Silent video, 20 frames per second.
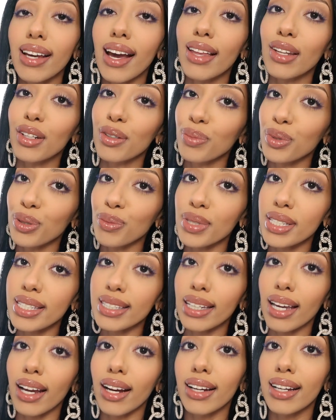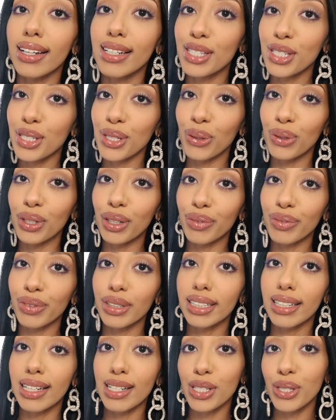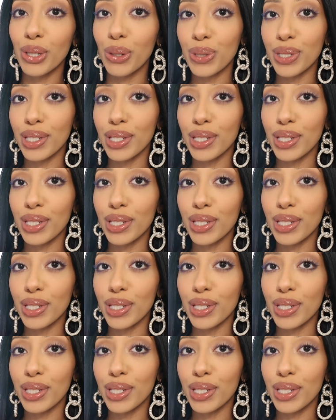I love the mascara. It's so different yet so